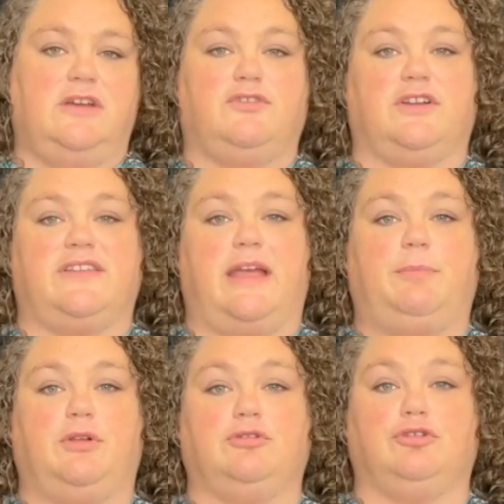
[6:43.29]
For
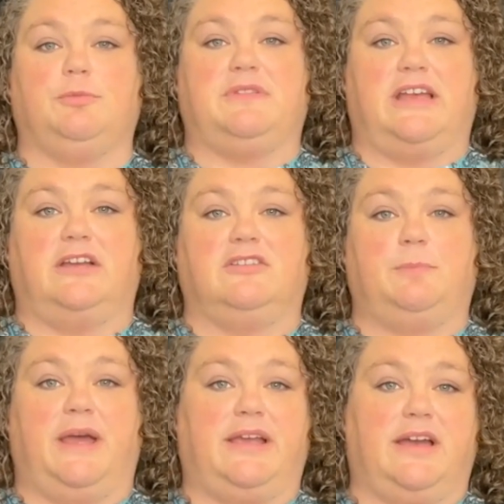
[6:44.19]
example, group sales
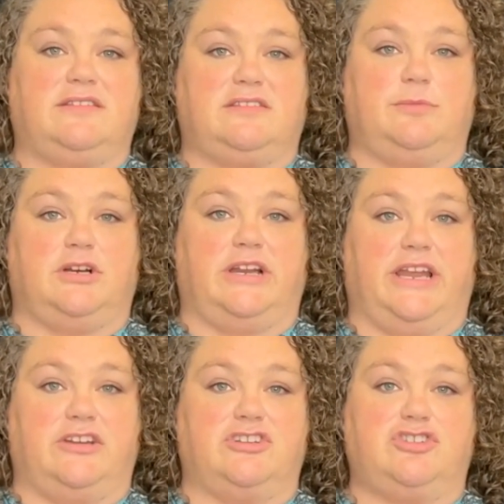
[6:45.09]
by customer,
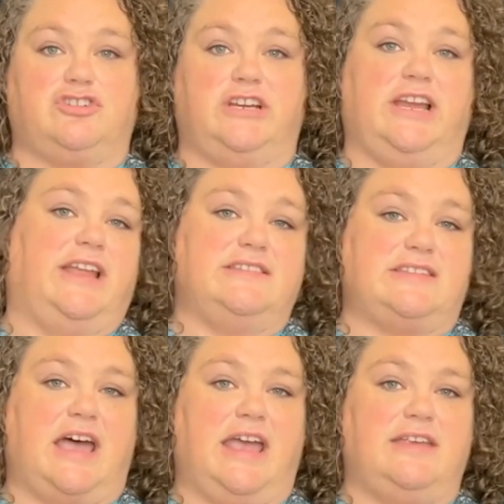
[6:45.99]
industry, and
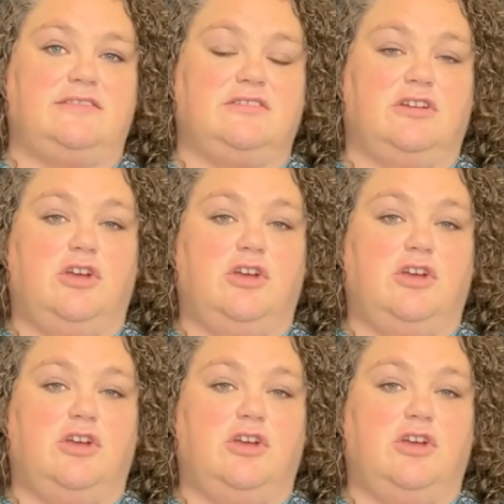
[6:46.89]
size,